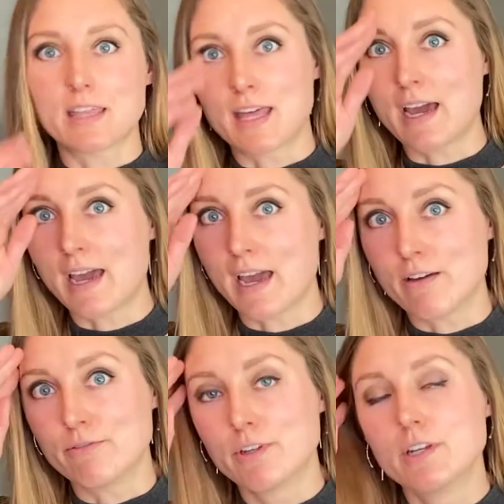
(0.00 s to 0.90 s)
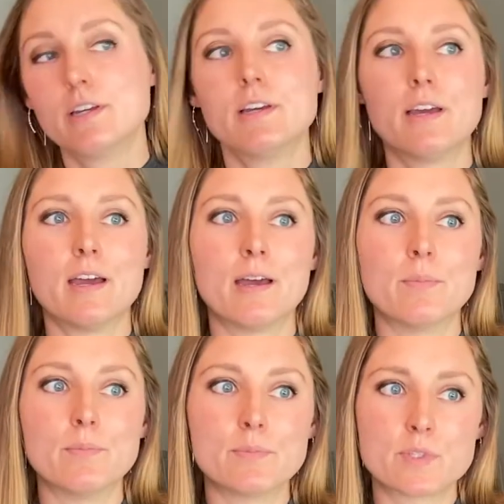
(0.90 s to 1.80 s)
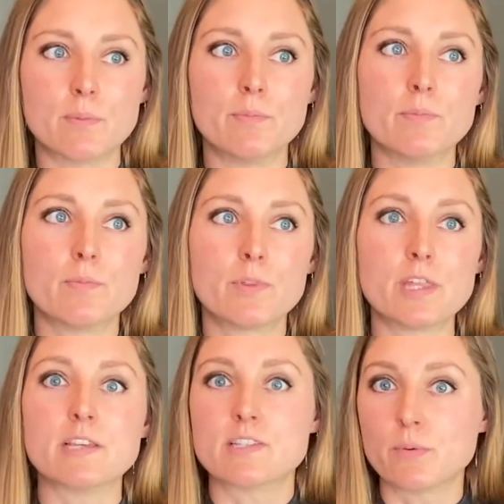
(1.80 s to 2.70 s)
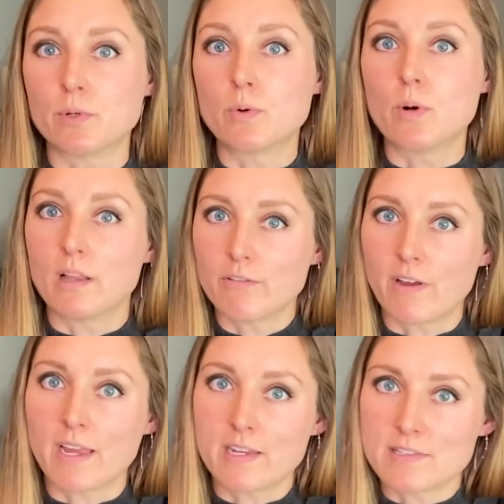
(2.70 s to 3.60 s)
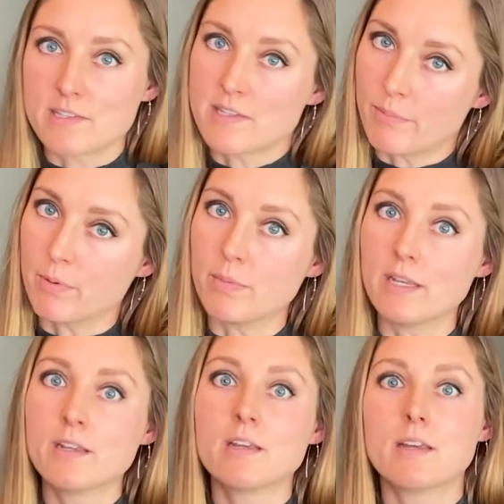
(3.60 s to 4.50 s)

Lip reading: that have some things that would qualify it as a supplement.